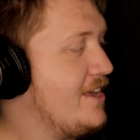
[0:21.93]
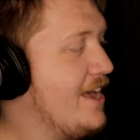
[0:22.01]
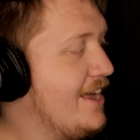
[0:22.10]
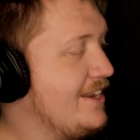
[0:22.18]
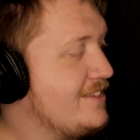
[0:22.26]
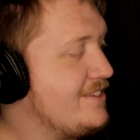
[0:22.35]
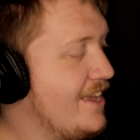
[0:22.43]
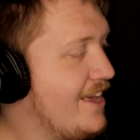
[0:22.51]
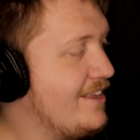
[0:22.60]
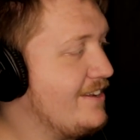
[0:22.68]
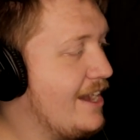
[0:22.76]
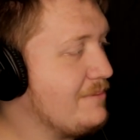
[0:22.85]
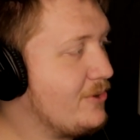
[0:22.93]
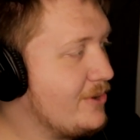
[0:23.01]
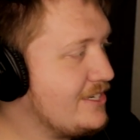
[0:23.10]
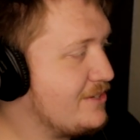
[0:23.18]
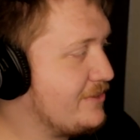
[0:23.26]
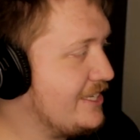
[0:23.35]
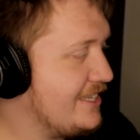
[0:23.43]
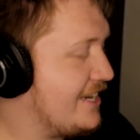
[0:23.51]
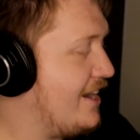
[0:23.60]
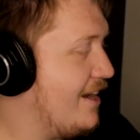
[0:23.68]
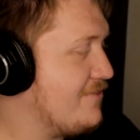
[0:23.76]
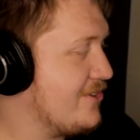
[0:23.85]
and I'm going to read the
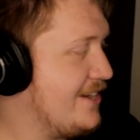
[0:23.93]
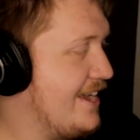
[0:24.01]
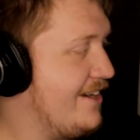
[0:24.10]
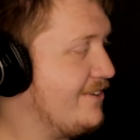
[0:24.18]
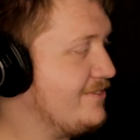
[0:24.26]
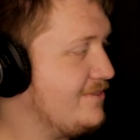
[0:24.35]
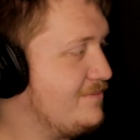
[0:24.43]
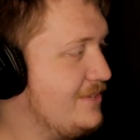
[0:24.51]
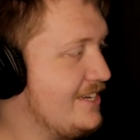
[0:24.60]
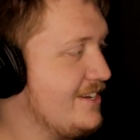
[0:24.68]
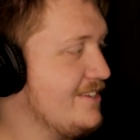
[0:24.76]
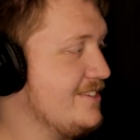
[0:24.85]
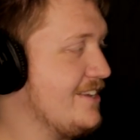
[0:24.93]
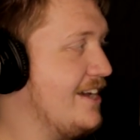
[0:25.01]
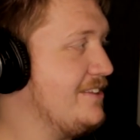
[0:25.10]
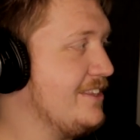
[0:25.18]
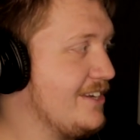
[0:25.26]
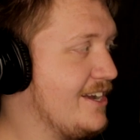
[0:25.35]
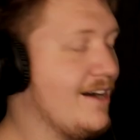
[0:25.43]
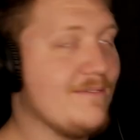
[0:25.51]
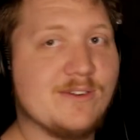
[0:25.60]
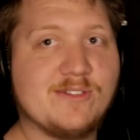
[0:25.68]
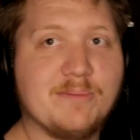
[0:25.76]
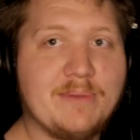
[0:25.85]
cover now because I think
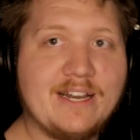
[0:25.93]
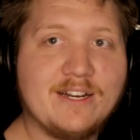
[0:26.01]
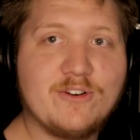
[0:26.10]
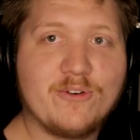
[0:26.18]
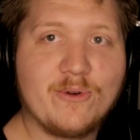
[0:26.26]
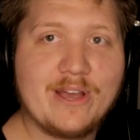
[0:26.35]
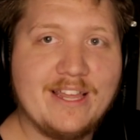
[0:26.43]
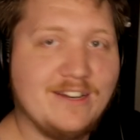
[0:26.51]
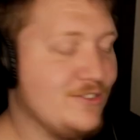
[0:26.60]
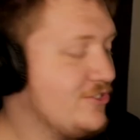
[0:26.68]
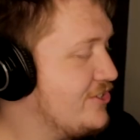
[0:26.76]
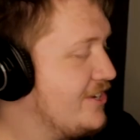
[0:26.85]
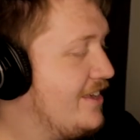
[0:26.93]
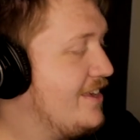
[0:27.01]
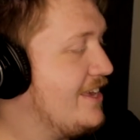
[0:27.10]
cover is a bit cringe.